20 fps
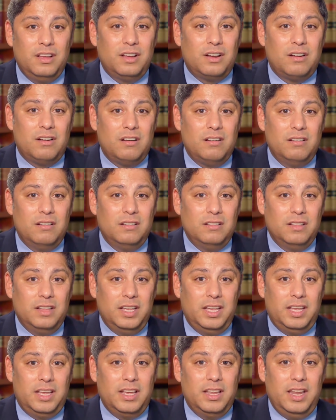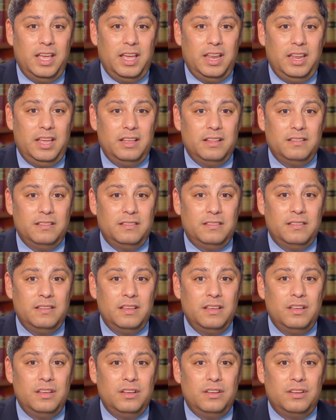Currently, Canadians
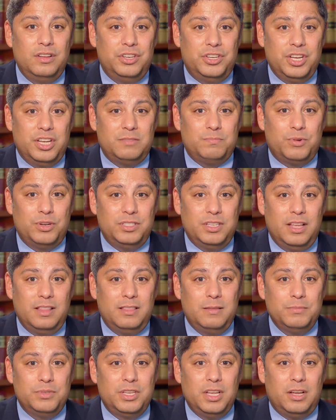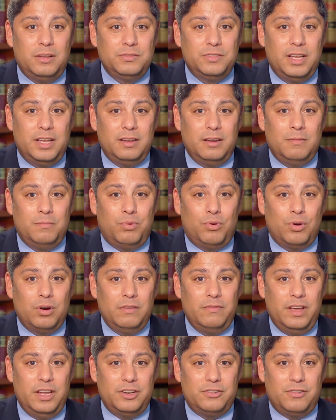could just present themselves at a
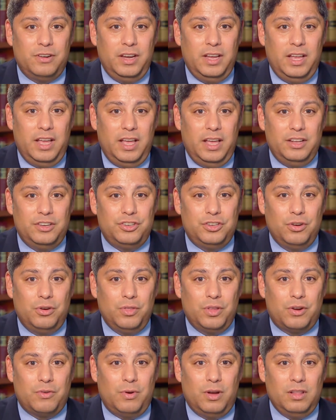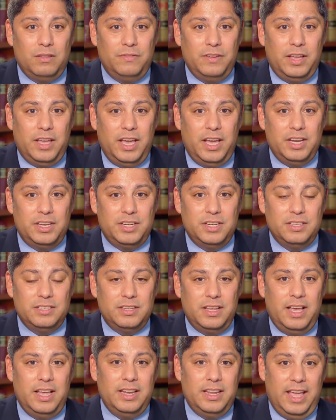port of entry, show their
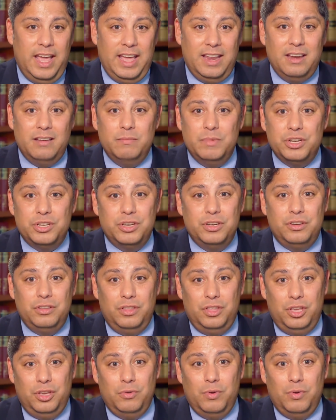qualifications, and gain admission to the